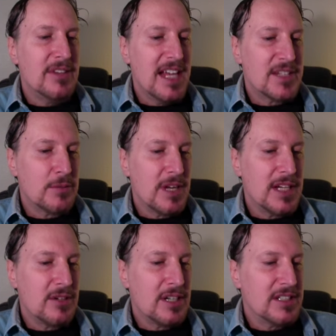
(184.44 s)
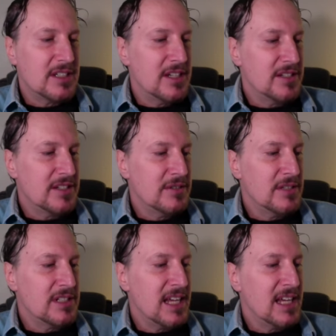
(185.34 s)
that's what I trusted. As soon
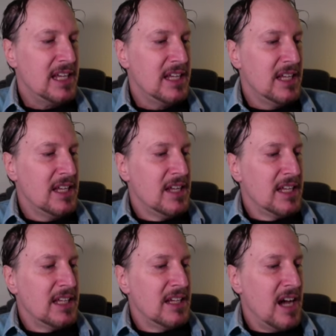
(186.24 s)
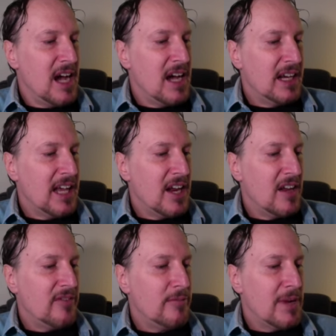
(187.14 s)
as I uh, got
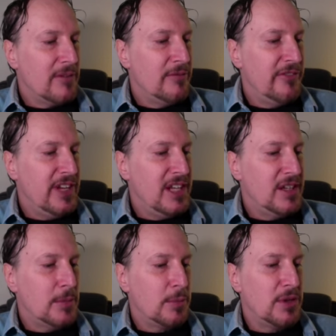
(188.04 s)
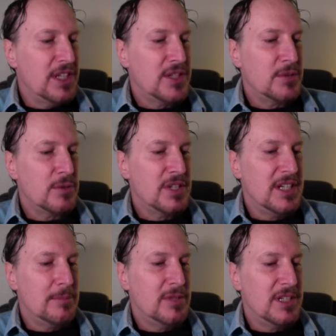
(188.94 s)
off my feet, the priests were
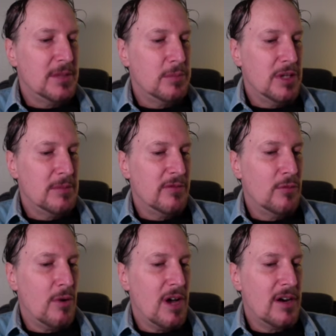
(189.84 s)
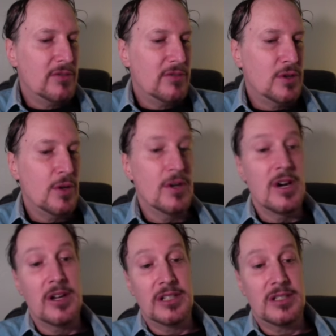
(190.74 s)
dipped in the brim of water of Jordan.
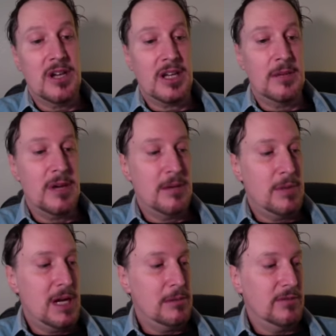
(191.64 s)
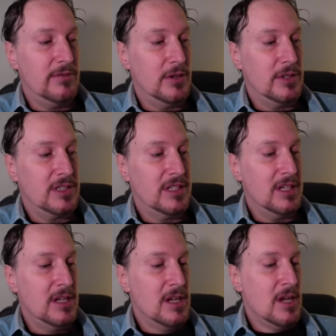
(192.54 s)
I was talking about a Bible verse. And
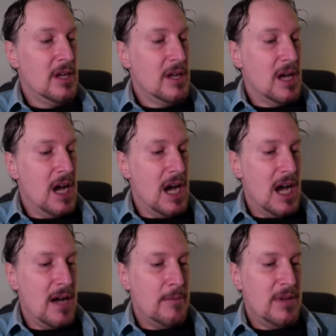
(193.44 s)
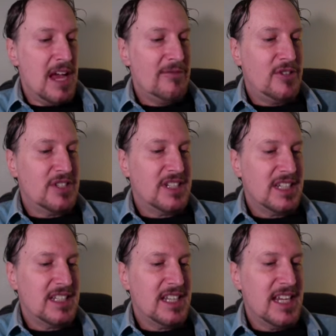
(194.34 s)
the, um, after
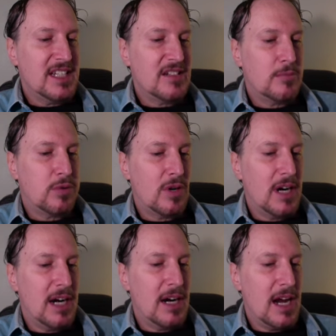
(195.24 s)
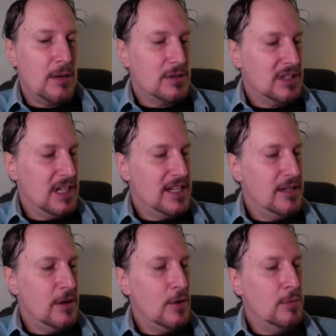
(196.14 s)
six days of prayer, I was led
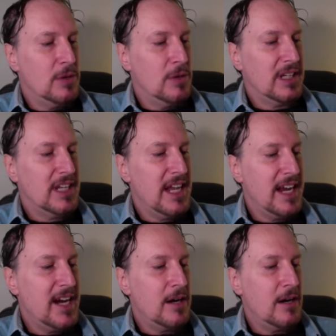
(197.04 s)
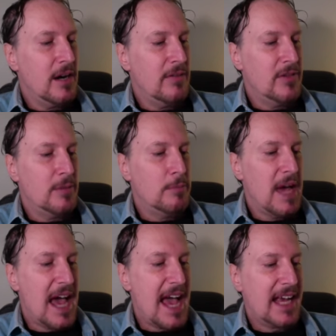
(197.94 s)
to open a Care of the
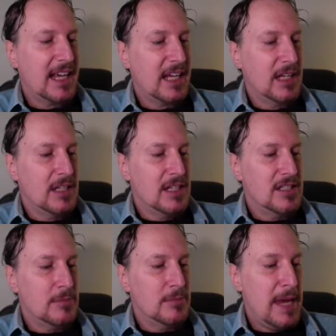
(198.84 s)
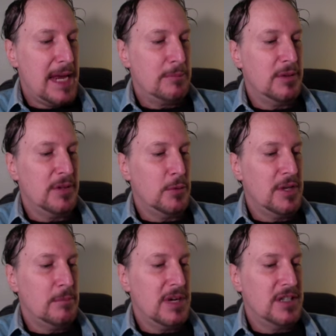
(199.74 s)
Back. It's a pamphlet
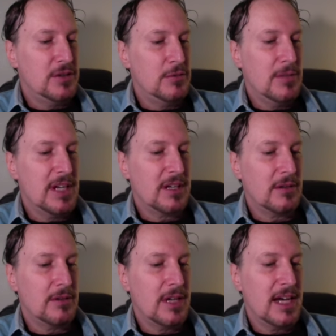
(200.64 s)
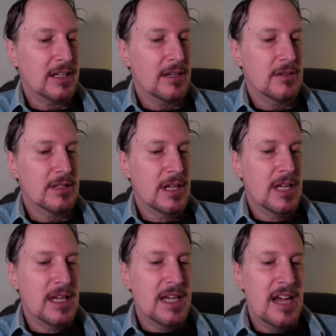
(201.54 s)
written by two medical doctors.
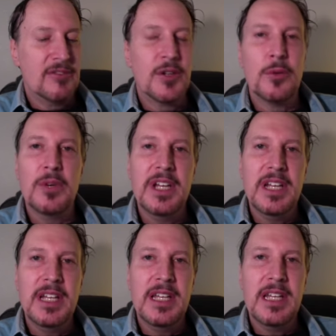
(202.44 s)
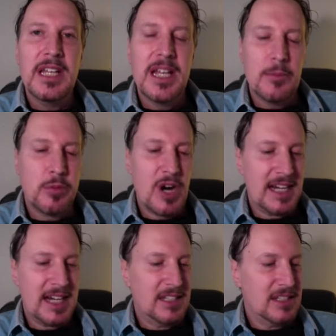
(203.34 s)
After reading and
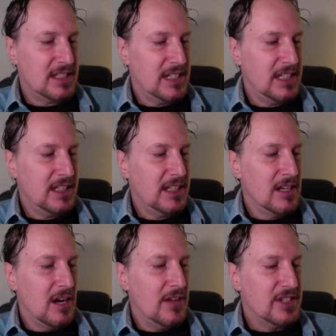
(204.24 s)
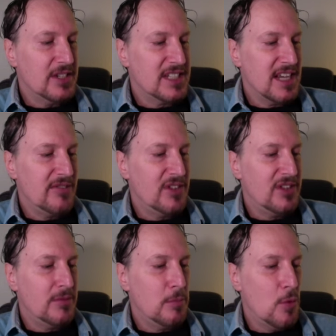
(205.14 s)
practicing on the
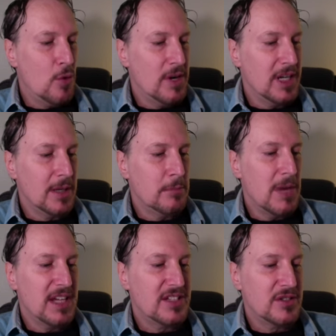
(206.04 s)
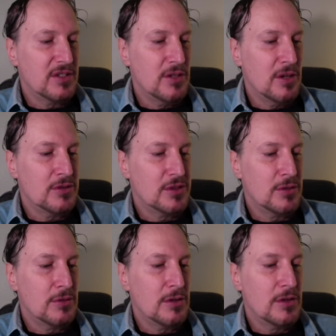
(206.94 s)
seventh morning, my no
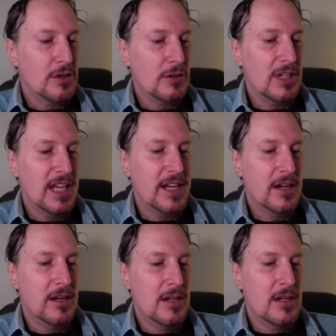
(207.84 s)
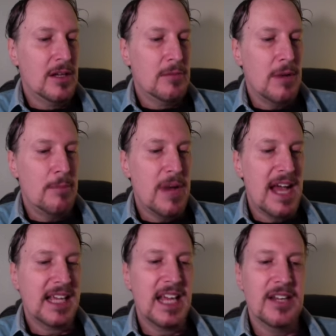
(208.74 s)
sooner, no later, my
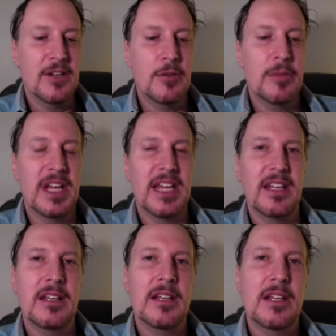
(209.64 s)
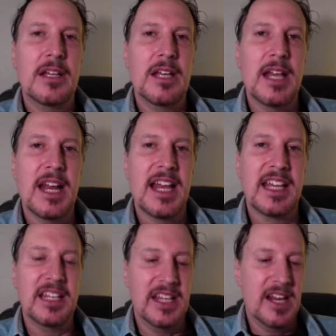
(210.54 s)
back had no pain, and I
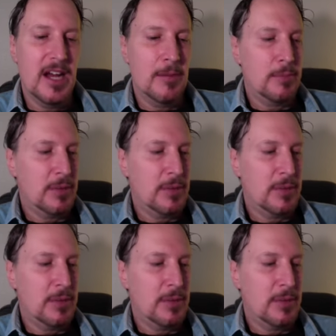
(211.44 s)
could get up